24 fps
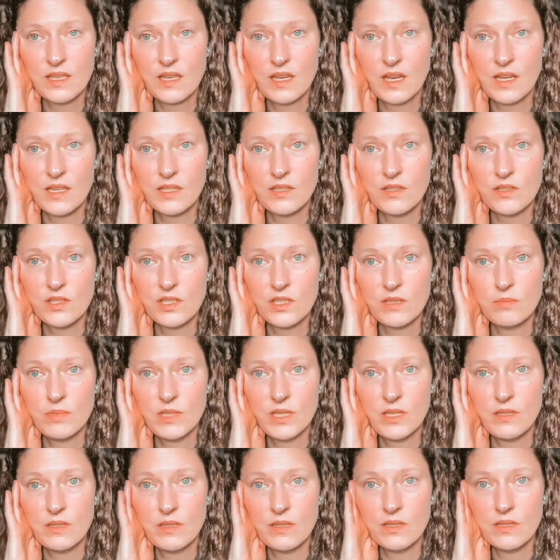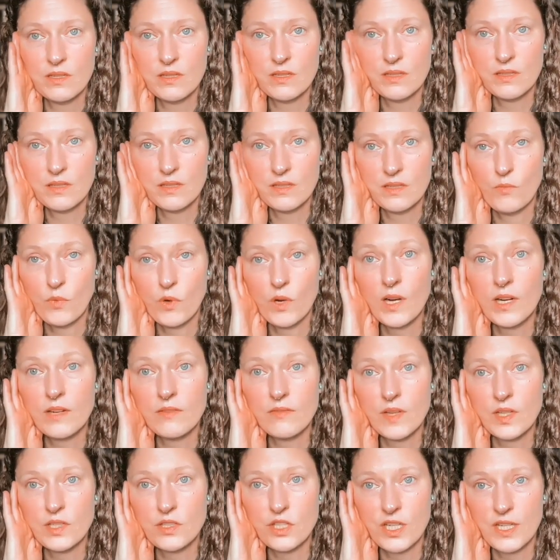I used to be more
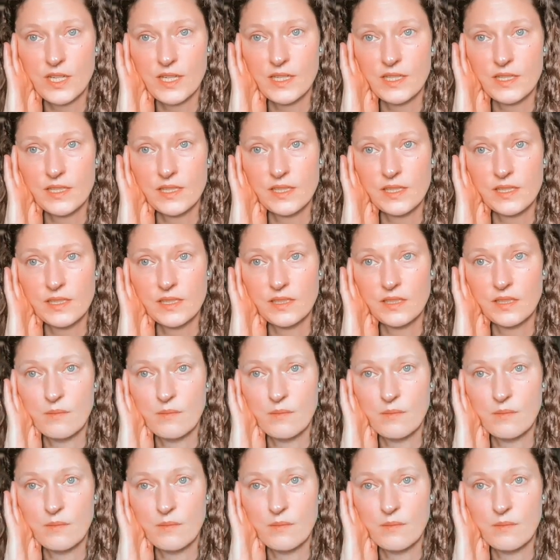adventurous,